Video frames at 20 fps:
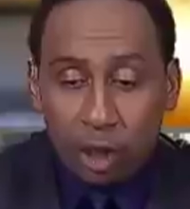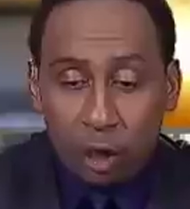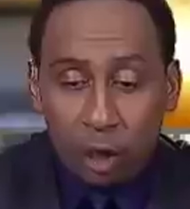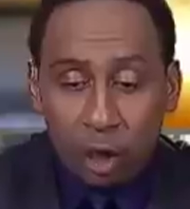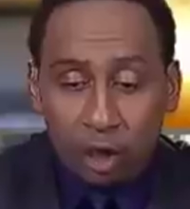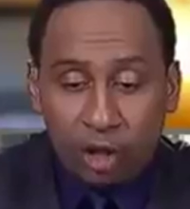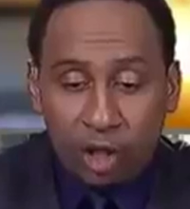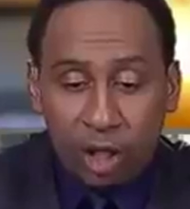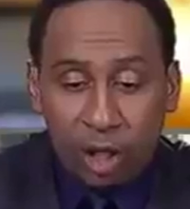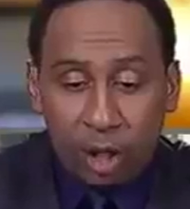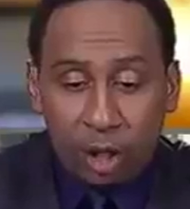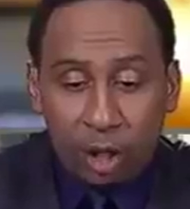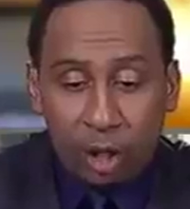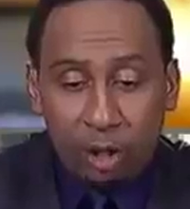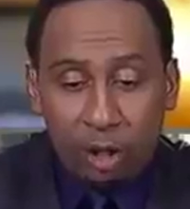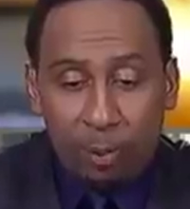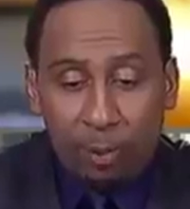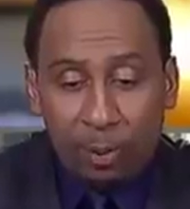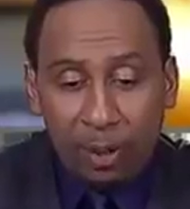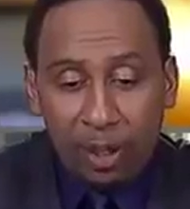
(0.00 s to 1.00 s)
George Hill
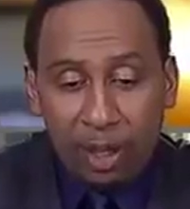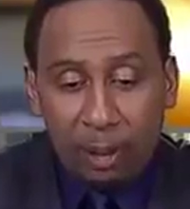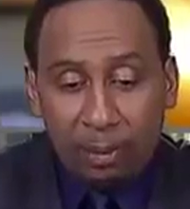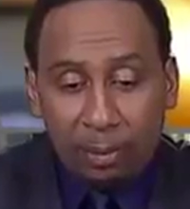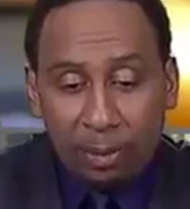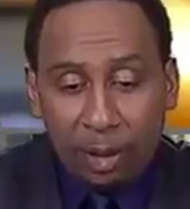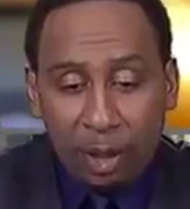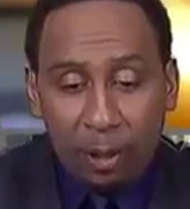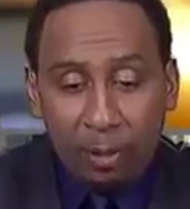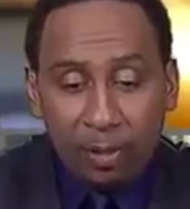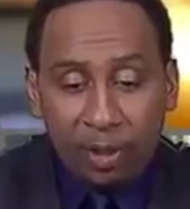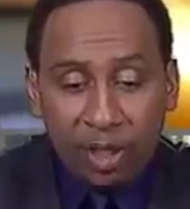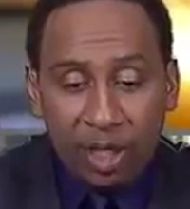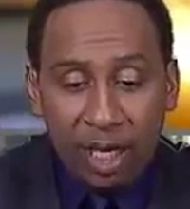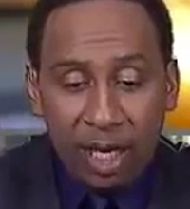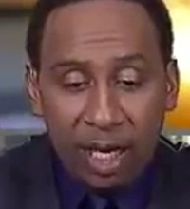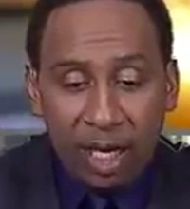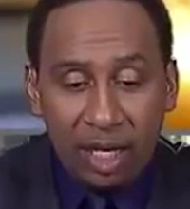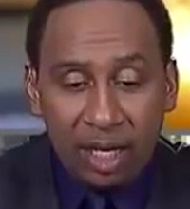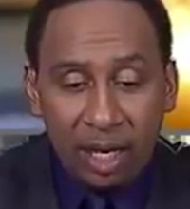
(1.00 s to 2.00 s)
only putting up
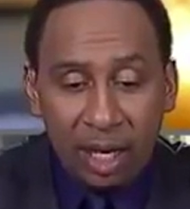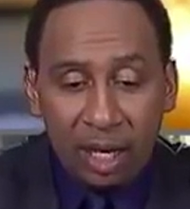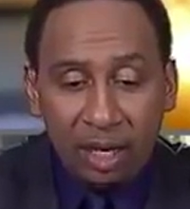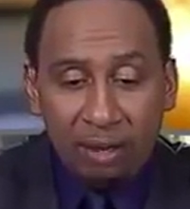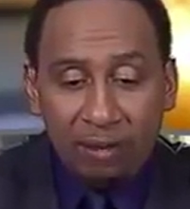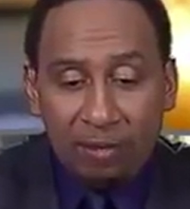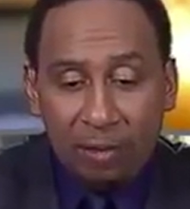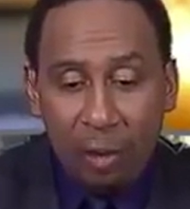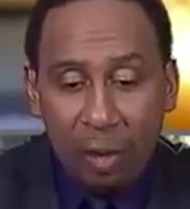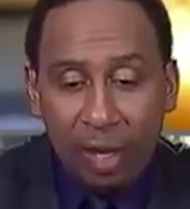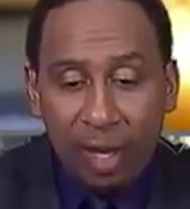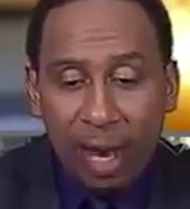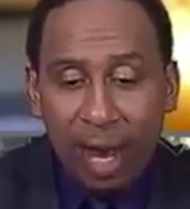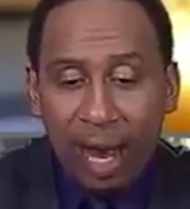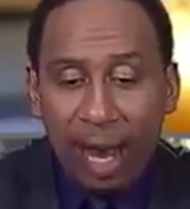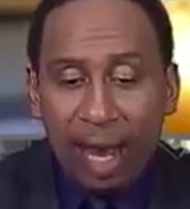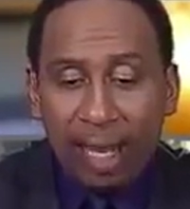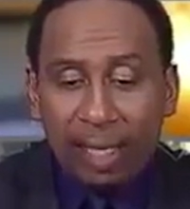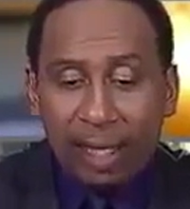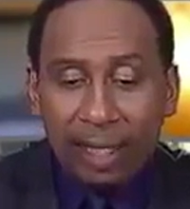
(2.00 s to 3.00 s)
13. LaVoy
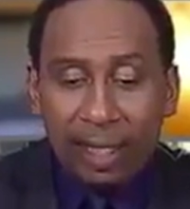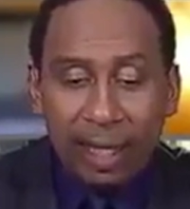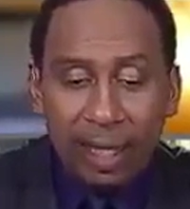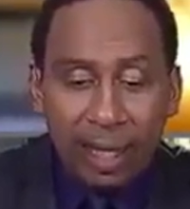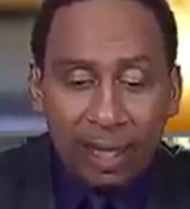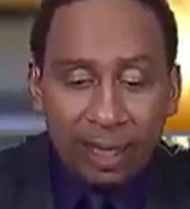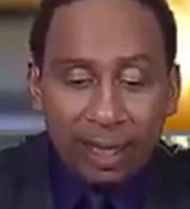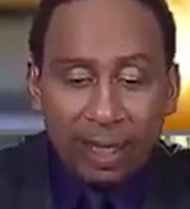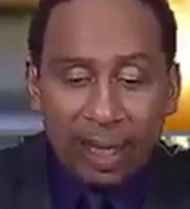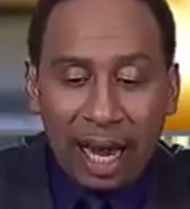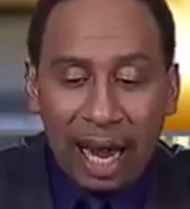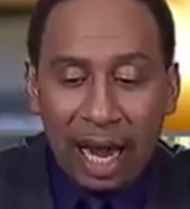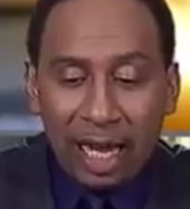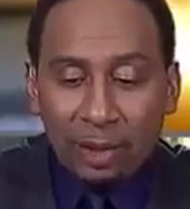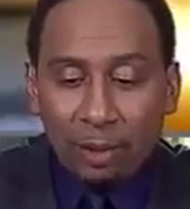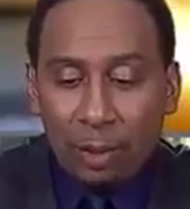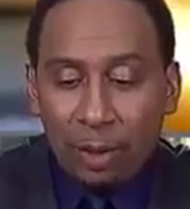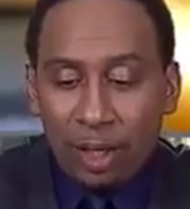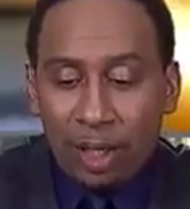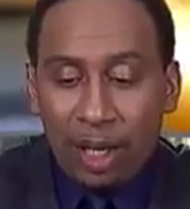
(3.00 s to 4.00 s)
Allen and other
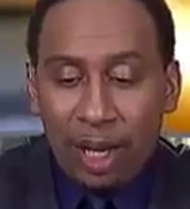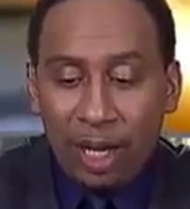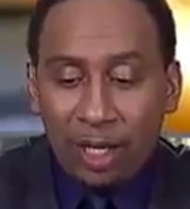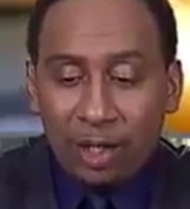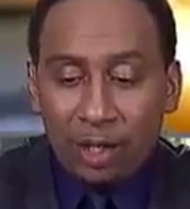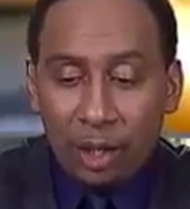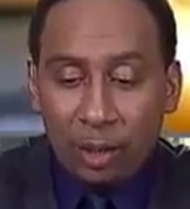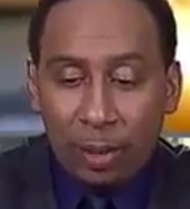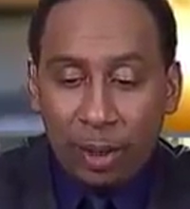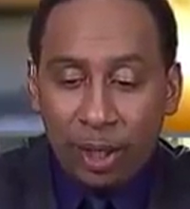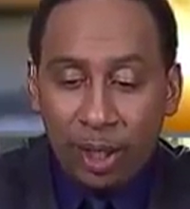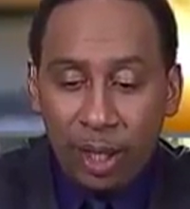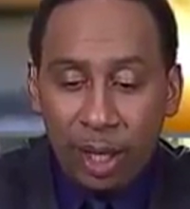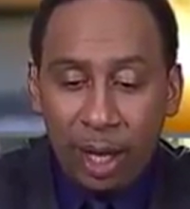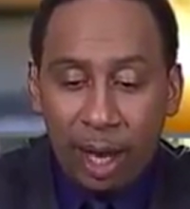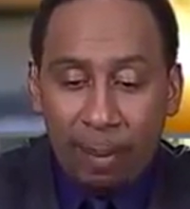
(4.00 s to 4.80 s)
guys, what are they doing?